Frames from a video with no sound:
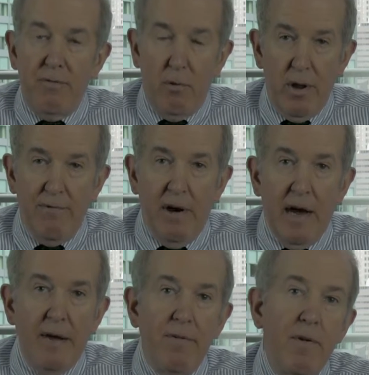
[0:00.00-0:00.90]

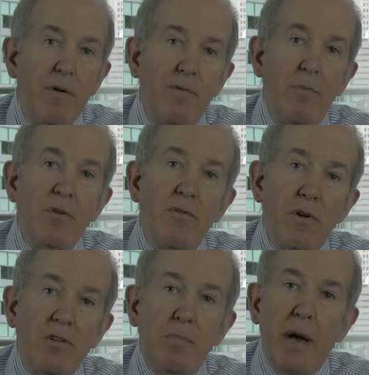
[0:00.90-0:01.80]
45 from
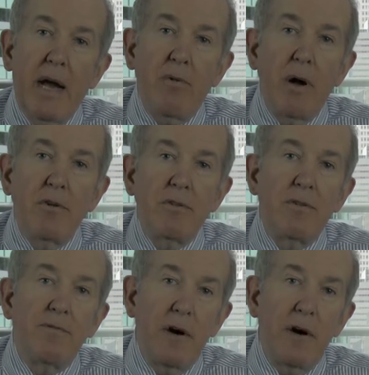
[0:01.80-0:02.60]
diverse backgrounds,